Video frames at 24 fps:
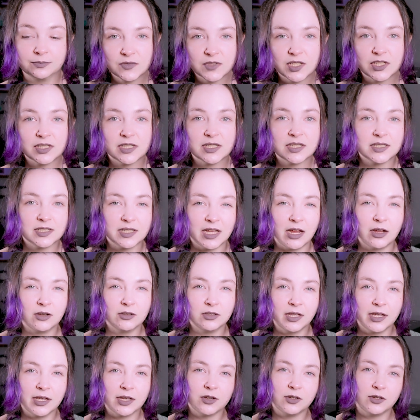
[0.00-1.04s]
Does this
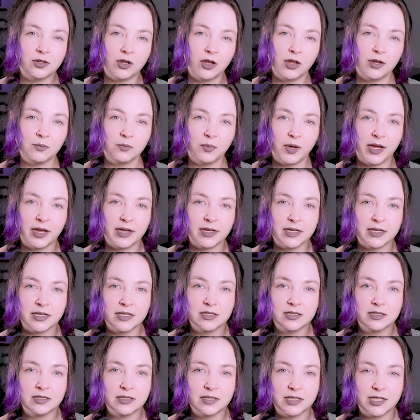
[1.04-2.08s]
sound like
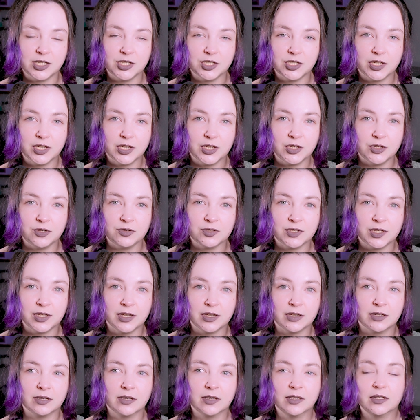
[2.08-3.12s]
non-biased teaching
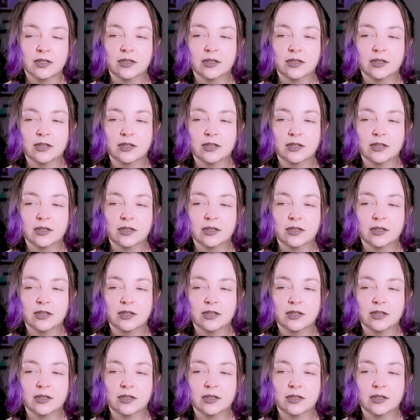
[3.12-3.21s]
using